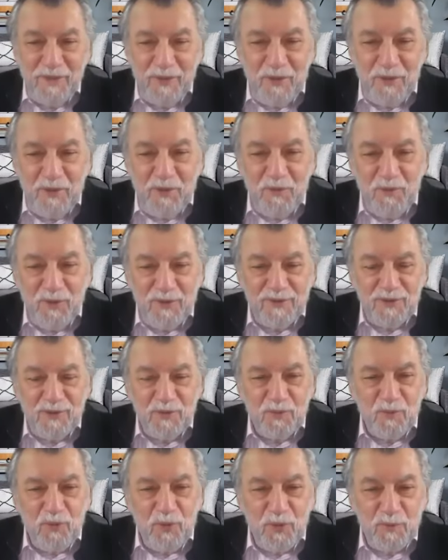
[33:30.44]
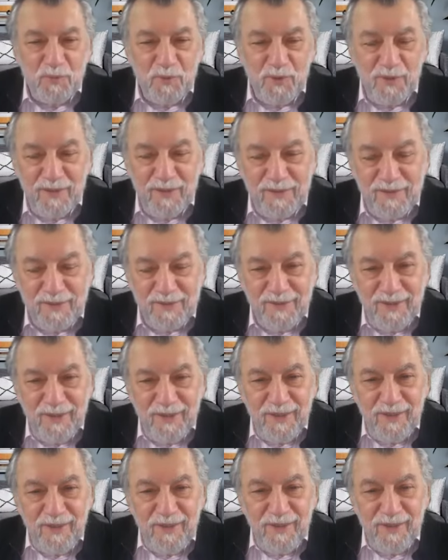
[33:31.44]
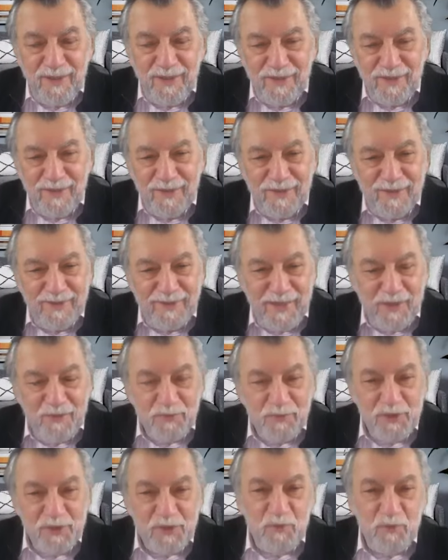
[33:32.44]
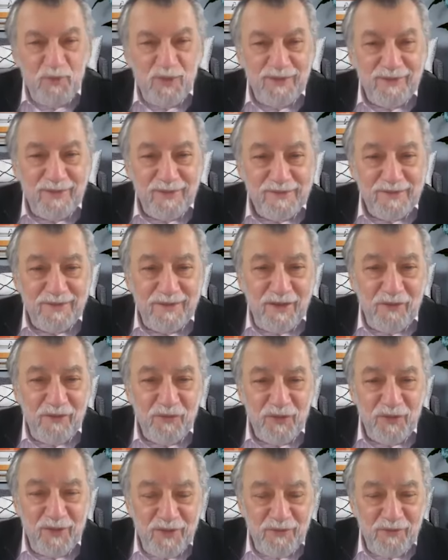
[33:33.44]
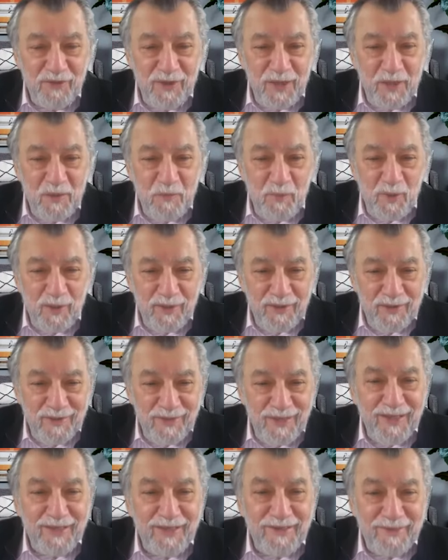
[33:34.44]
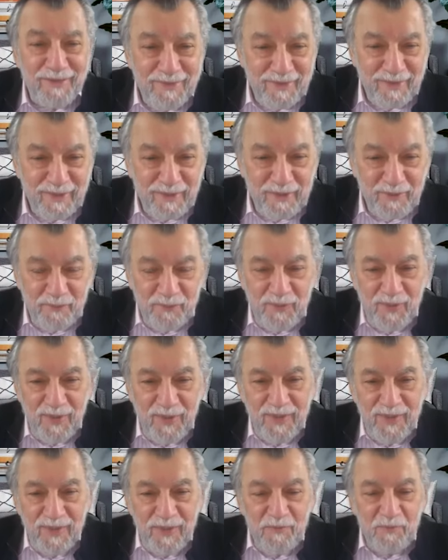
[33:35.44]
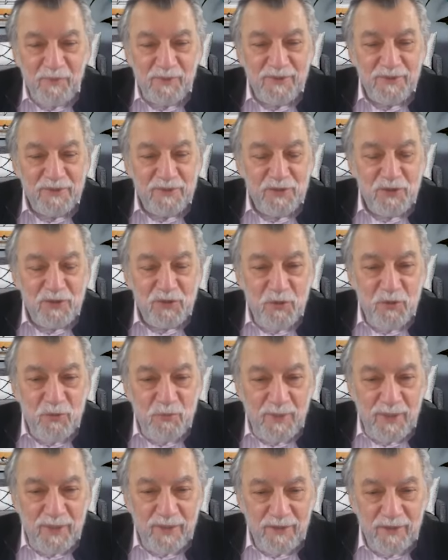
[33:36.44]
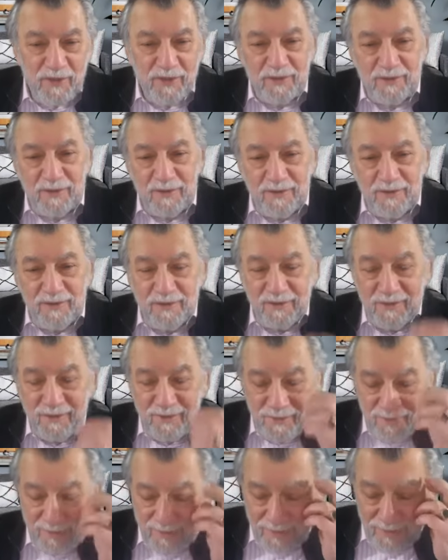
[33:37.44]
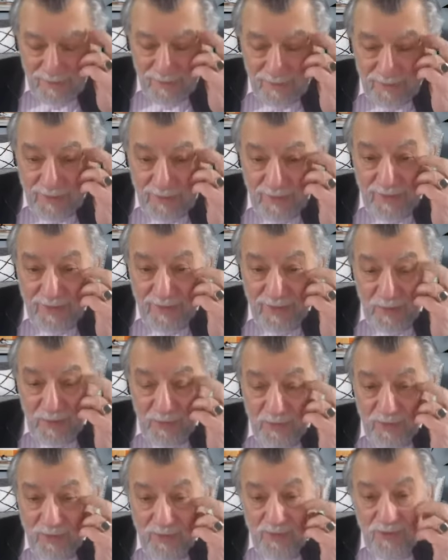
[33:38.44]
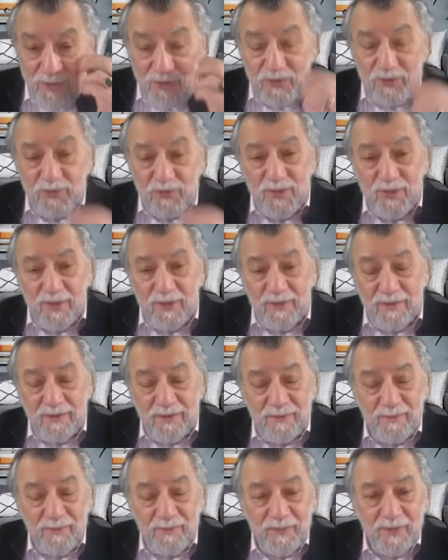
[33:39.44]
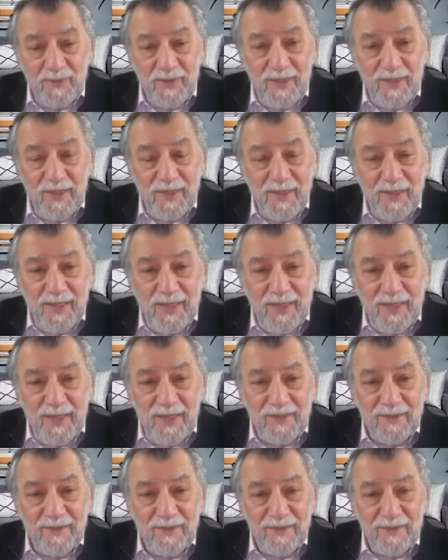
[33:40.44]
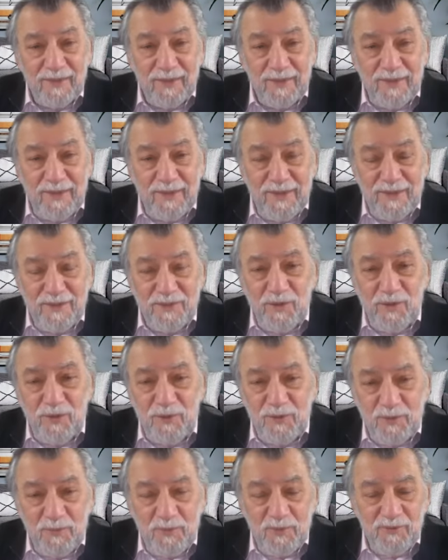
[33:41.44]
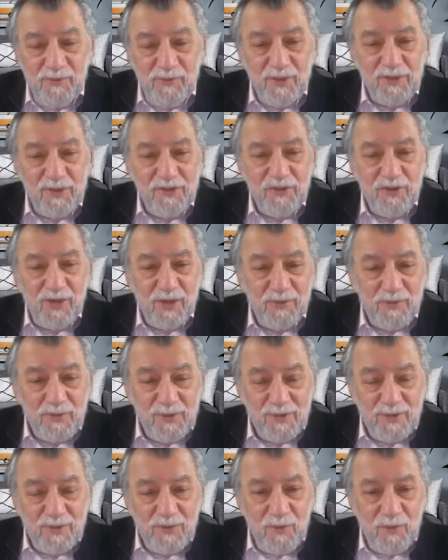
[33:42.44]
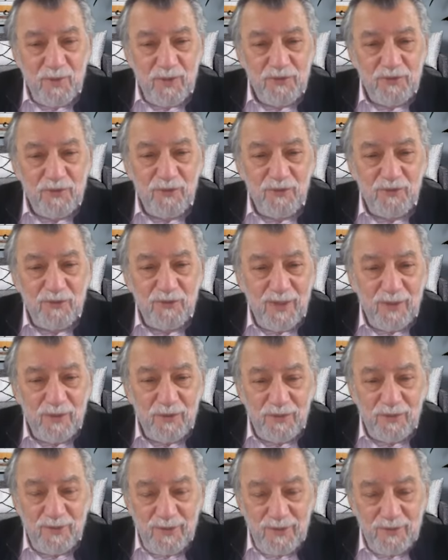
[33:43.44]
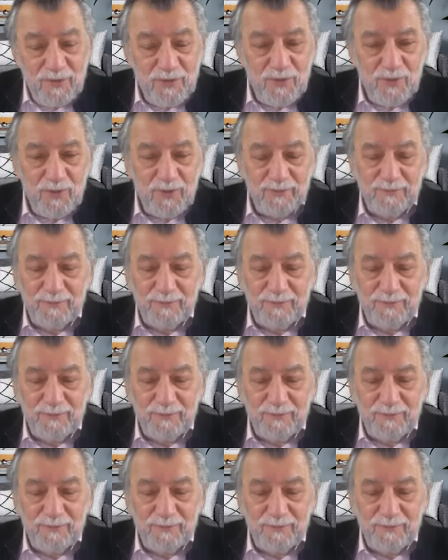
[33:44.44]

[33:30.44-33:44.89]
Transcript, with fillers: you went to the wrong place. That rich man doesn't ever give anybody anything. But there's a shoemaker down the street, and he's known to be very generous. Why don't you go knock on his door?